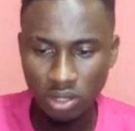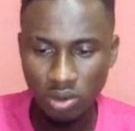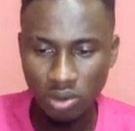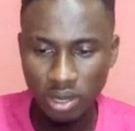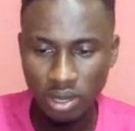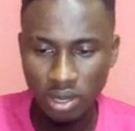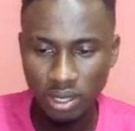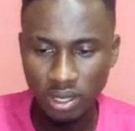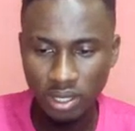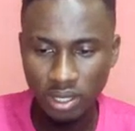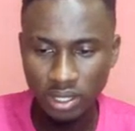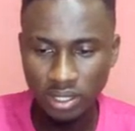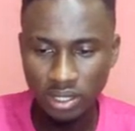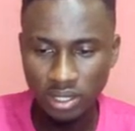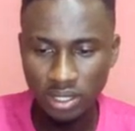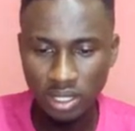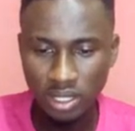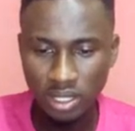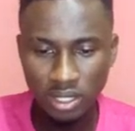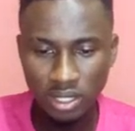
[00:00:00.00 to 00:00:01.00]
go
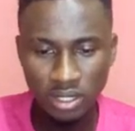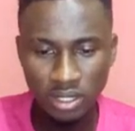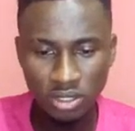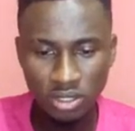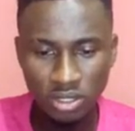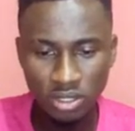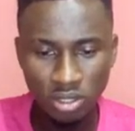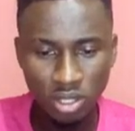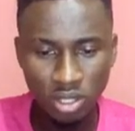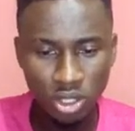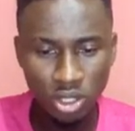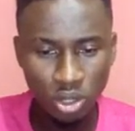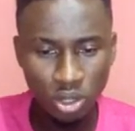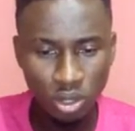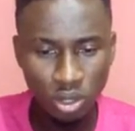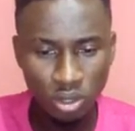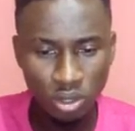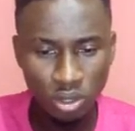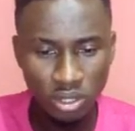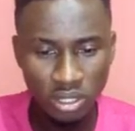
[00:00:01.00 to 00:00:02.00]
ahead, click
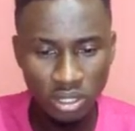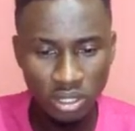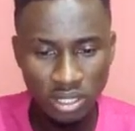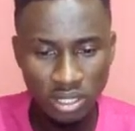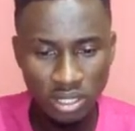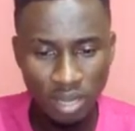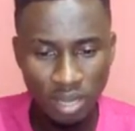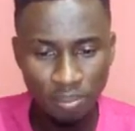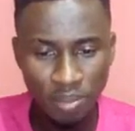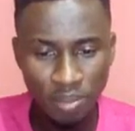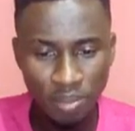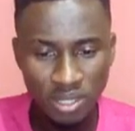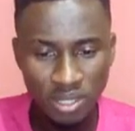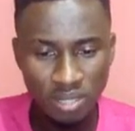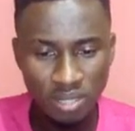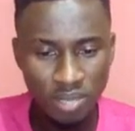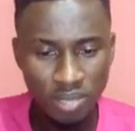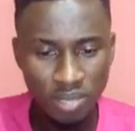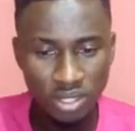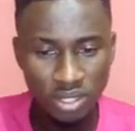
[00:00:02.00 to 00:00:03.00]
introduction. These are
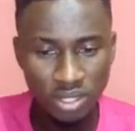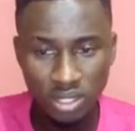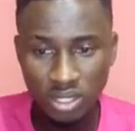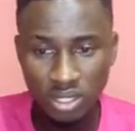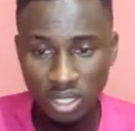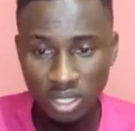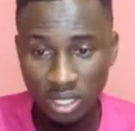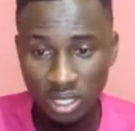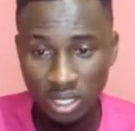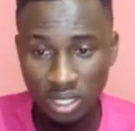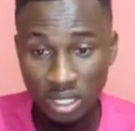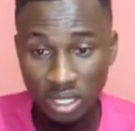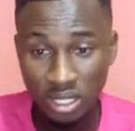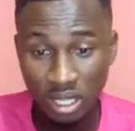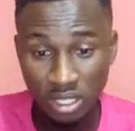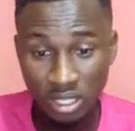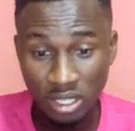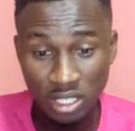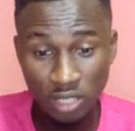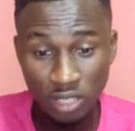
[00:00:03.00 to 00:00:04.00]
base images.
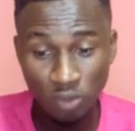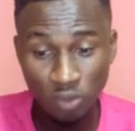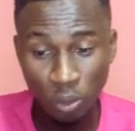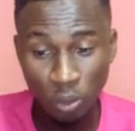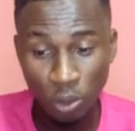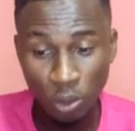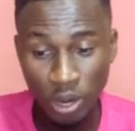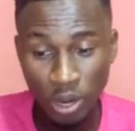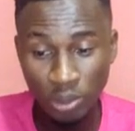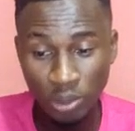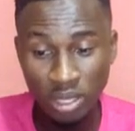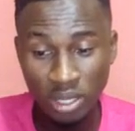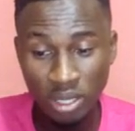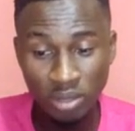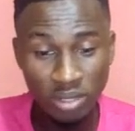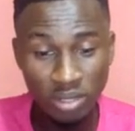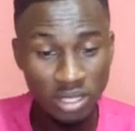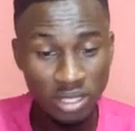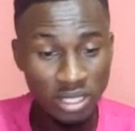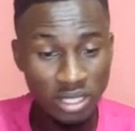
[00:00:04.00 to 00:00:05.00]
This is from where we
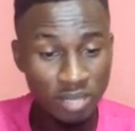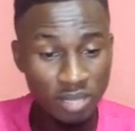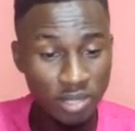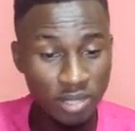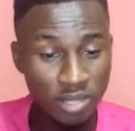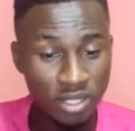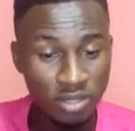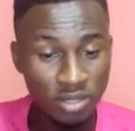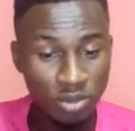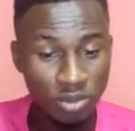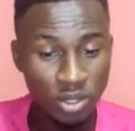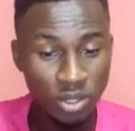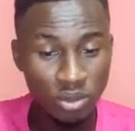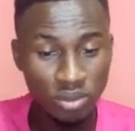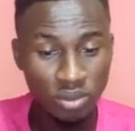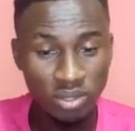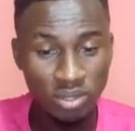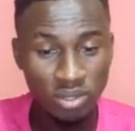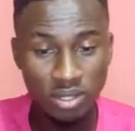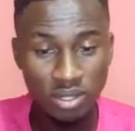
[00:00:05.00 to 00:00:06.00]
downloaded the images we
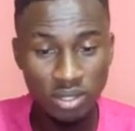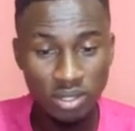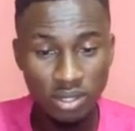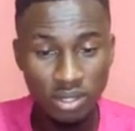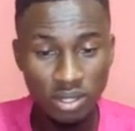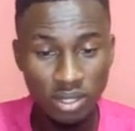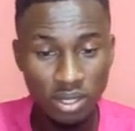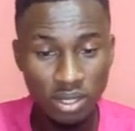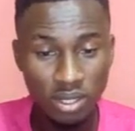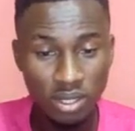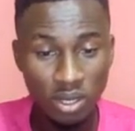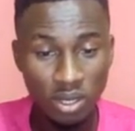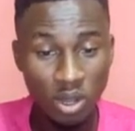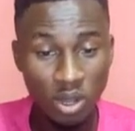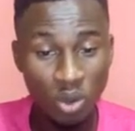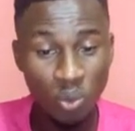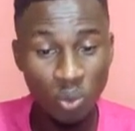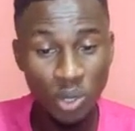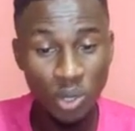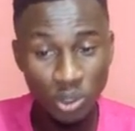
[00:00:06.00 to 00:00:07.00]
use
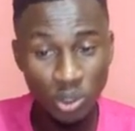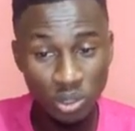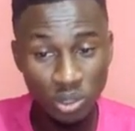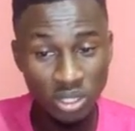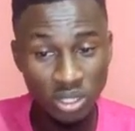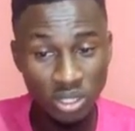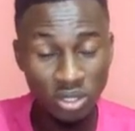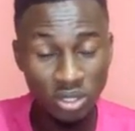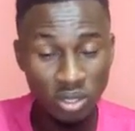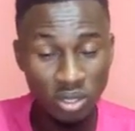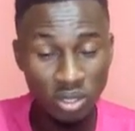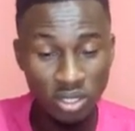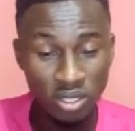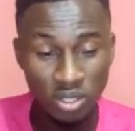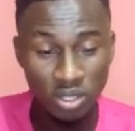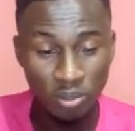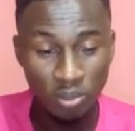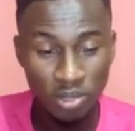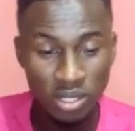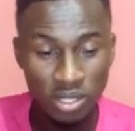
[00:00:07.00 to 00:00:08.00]
in installing
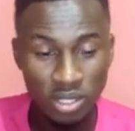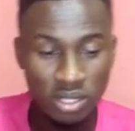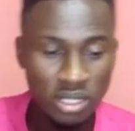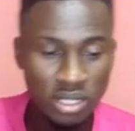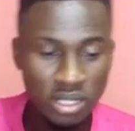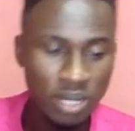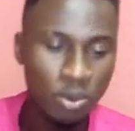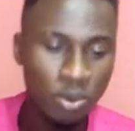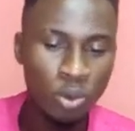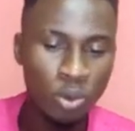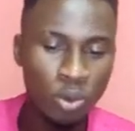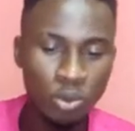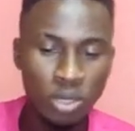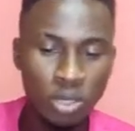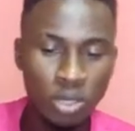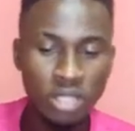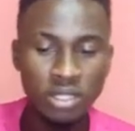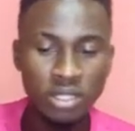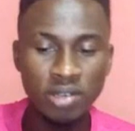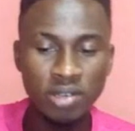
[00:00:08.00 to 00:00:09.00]
this operating system. You
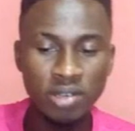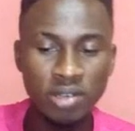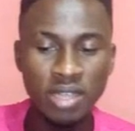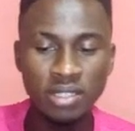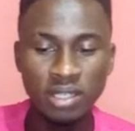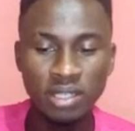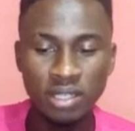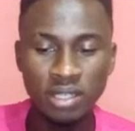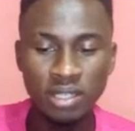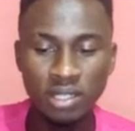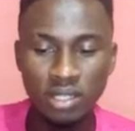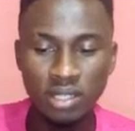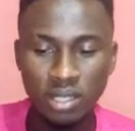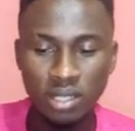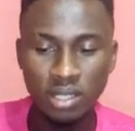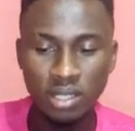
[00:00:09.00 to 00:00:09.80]
can see right here.